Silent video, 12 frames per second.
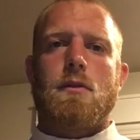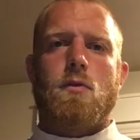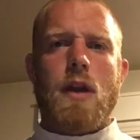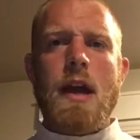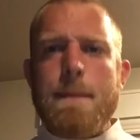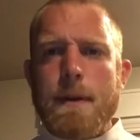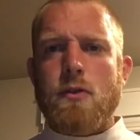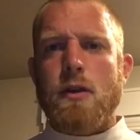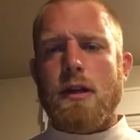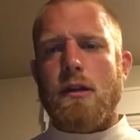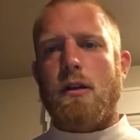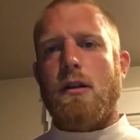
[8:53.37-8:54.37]
We're
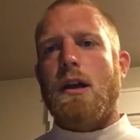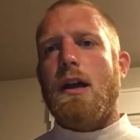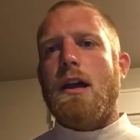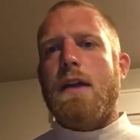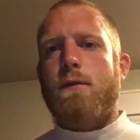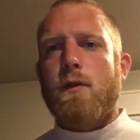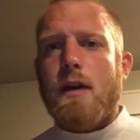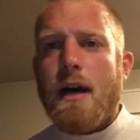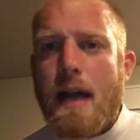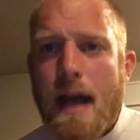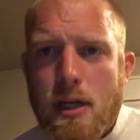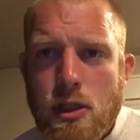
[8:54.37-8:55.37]
hypocritical if we're
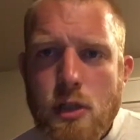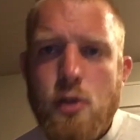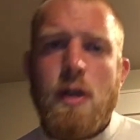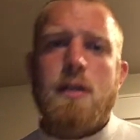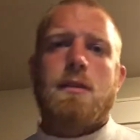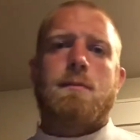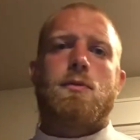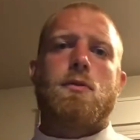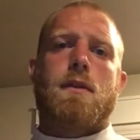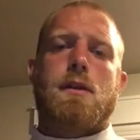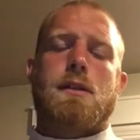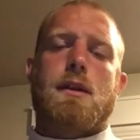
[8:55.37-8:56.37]
not actually trying to
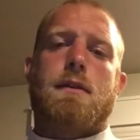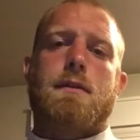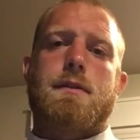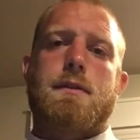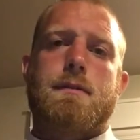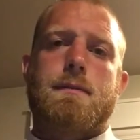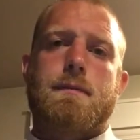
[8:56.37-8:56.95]
improve ourselves.